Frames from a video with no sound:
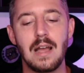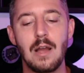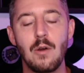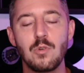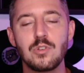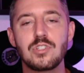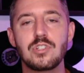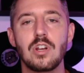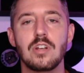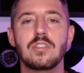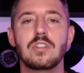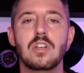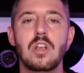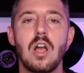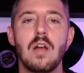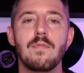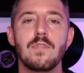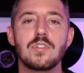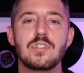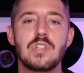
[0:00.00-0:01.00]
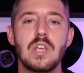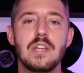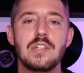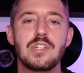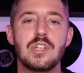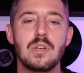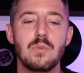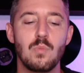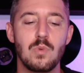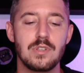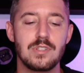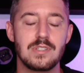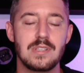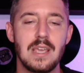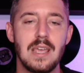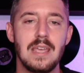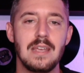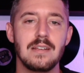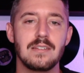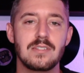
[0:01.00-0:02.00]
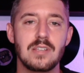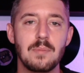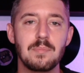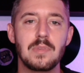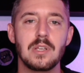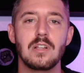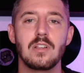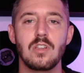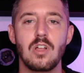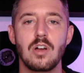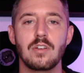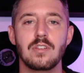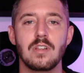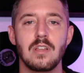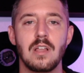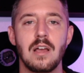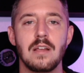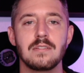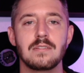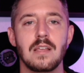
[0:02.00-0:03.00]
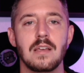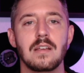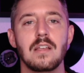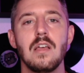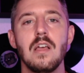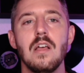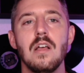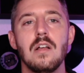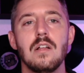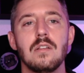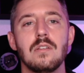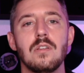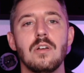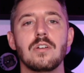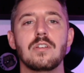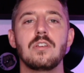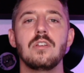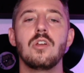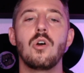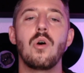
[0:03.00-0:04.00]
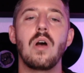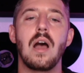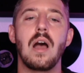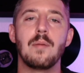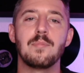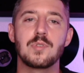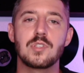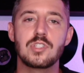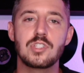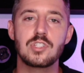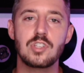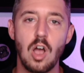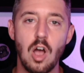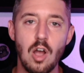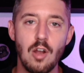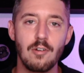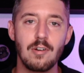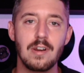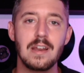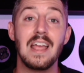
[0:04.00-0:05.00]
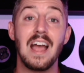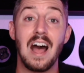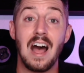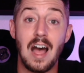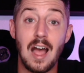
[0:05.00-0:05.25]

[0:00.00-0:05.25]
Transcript: start the conversation with saying something along the lines like, look, you know what? I'm sorry